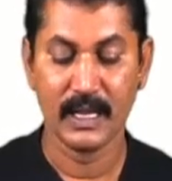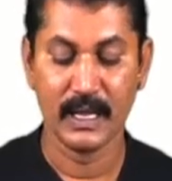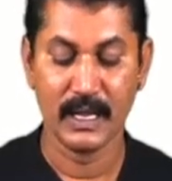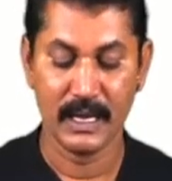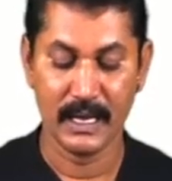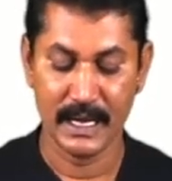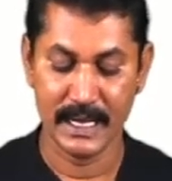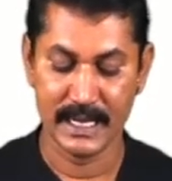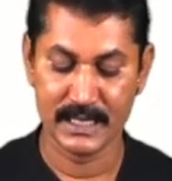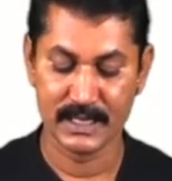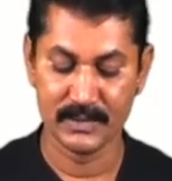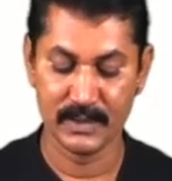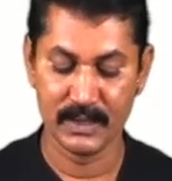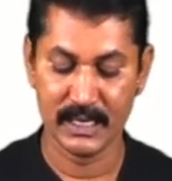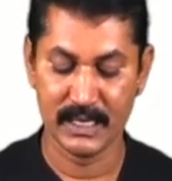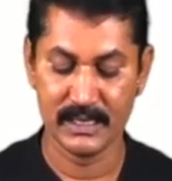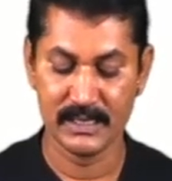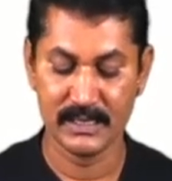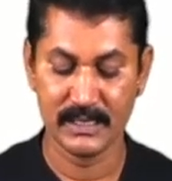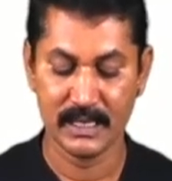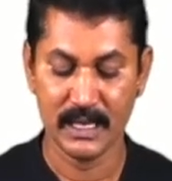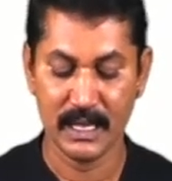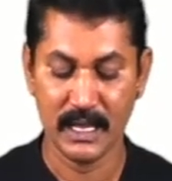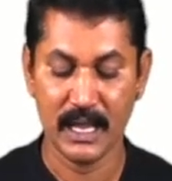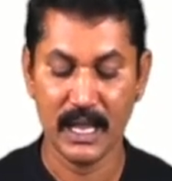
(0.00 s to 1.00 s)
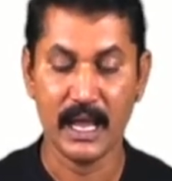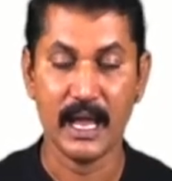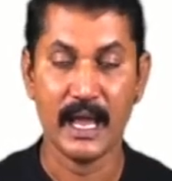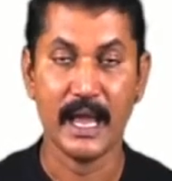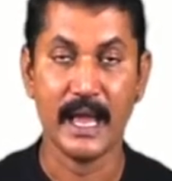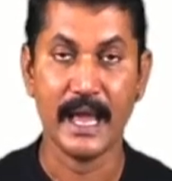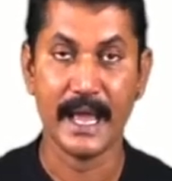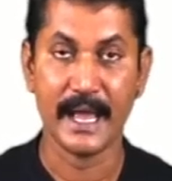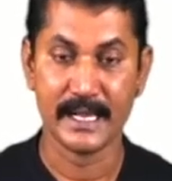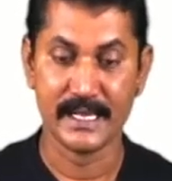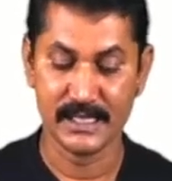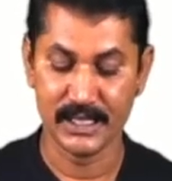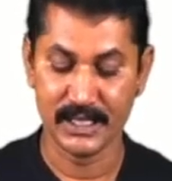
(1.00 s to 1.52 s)
Next one is,
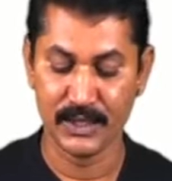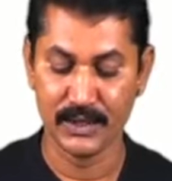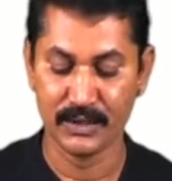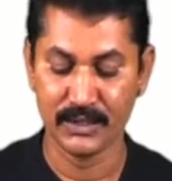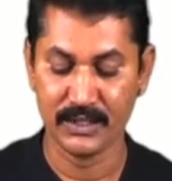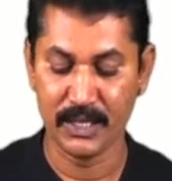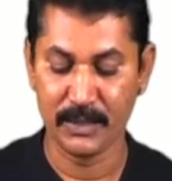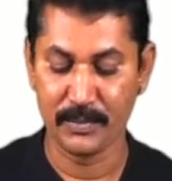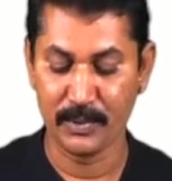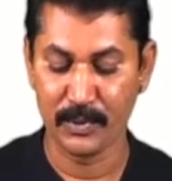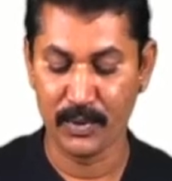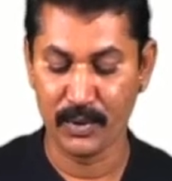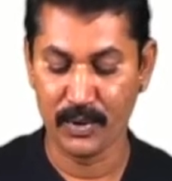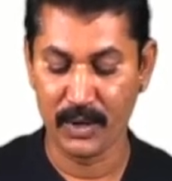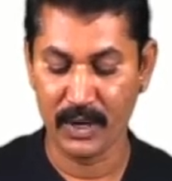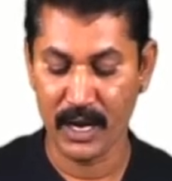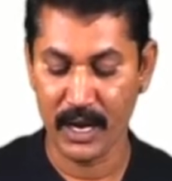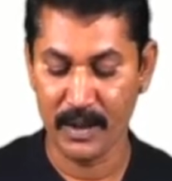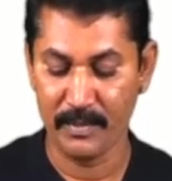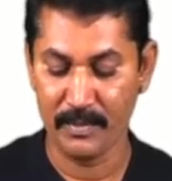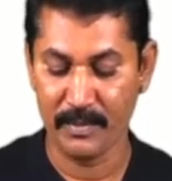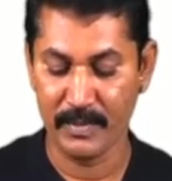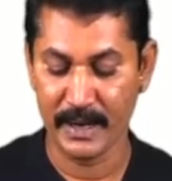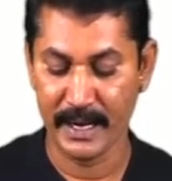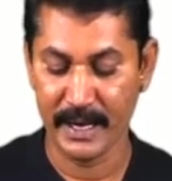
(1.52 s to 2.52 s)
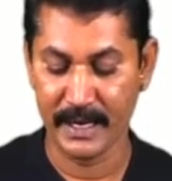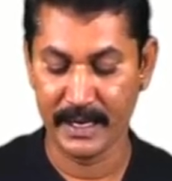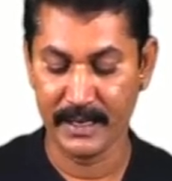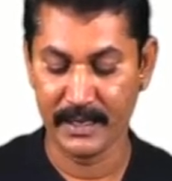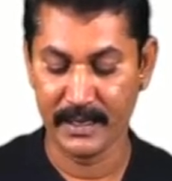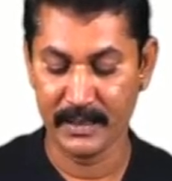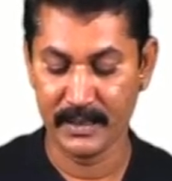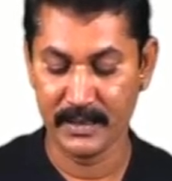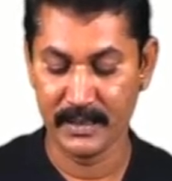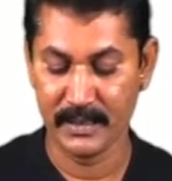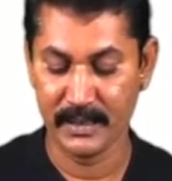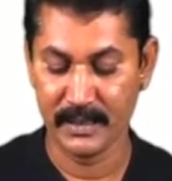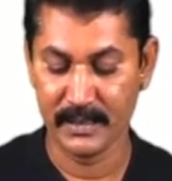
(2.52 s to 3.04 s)
execute the program
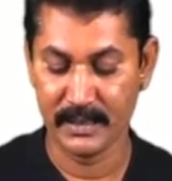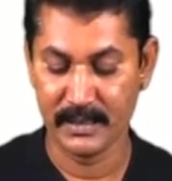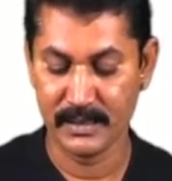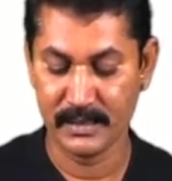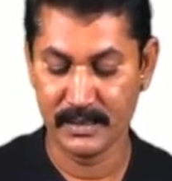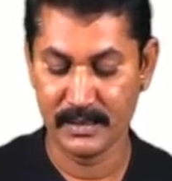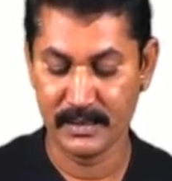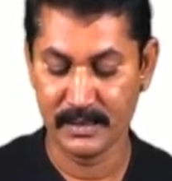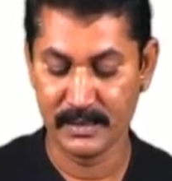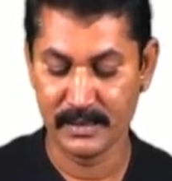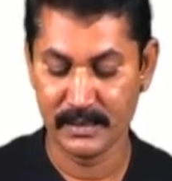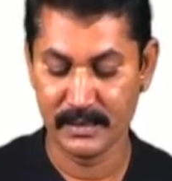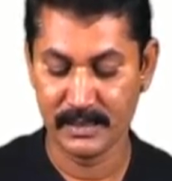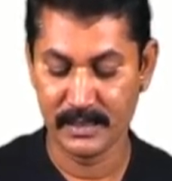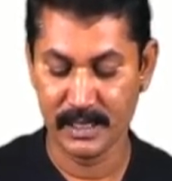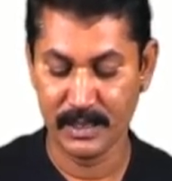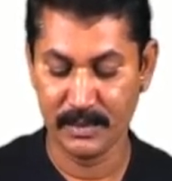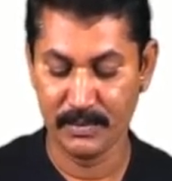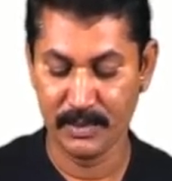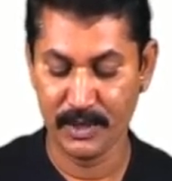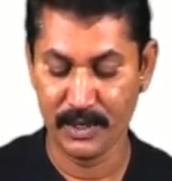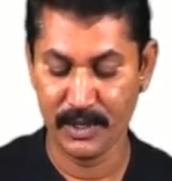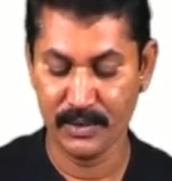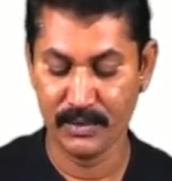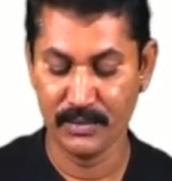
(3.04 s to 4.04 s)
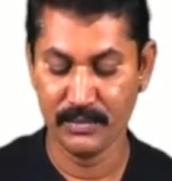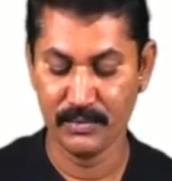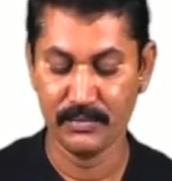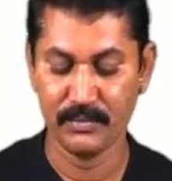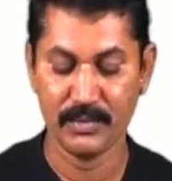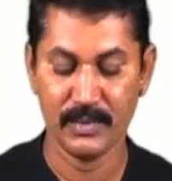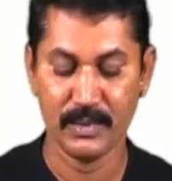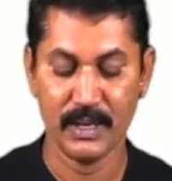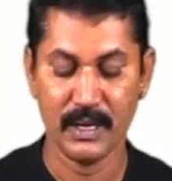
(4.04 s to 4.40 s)
at CPU